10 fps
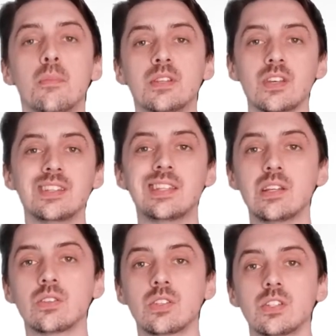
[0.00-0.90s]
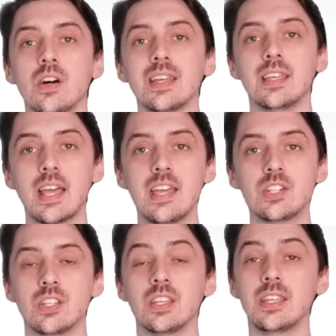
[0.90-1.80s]
but it's ideal to start
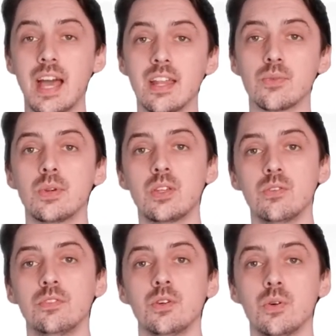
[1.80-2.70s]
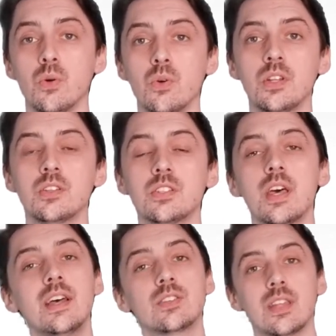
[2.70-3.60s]
engaging and gathering your viewer audience
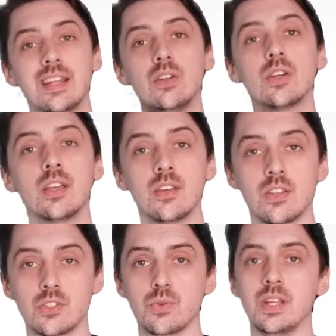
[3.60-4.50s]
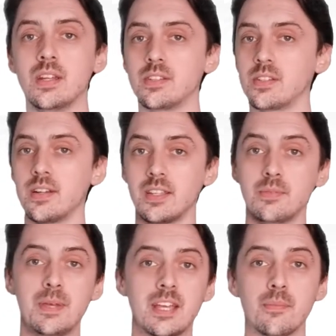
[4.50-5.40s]
so they're looking at the screen and starting
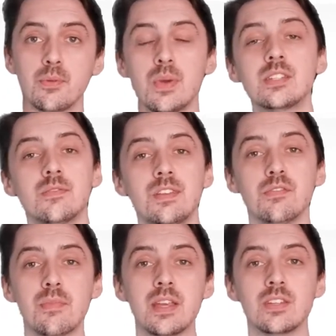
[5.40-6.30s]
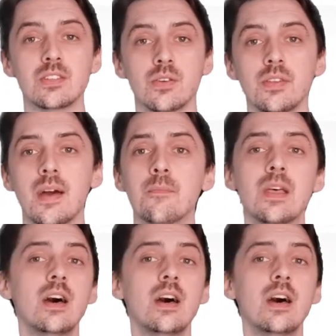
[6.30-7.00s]
to pick up the rest of the information that's on there.